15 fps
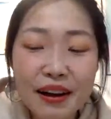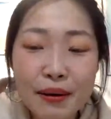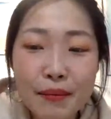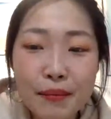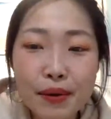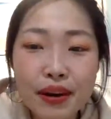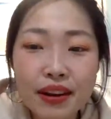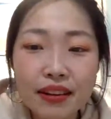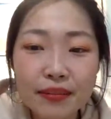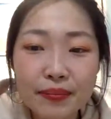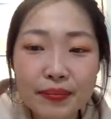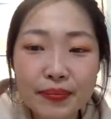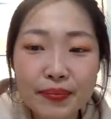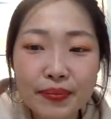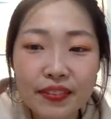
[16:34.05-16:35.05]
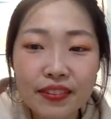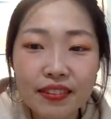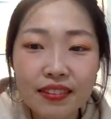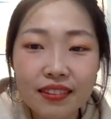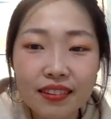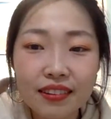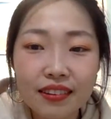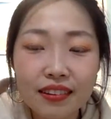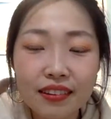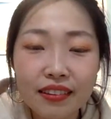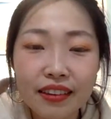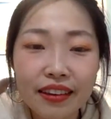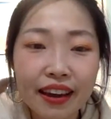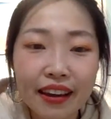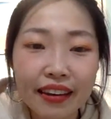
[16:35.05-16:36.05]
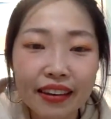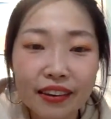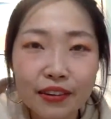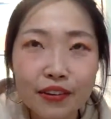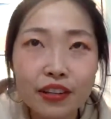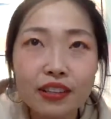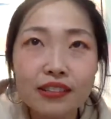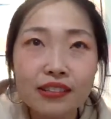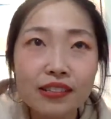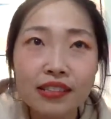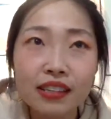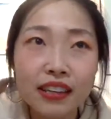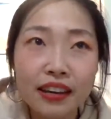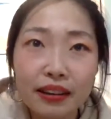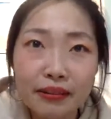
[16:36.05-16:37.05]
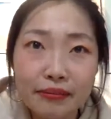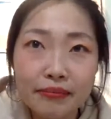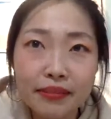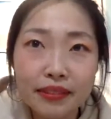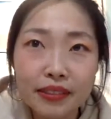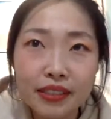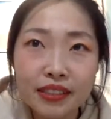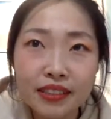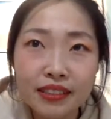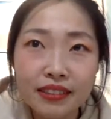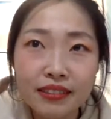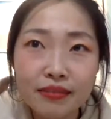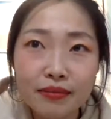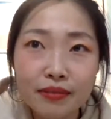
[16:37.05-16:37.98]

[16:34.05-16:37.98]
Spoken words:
Yeah, but like I couldn't see him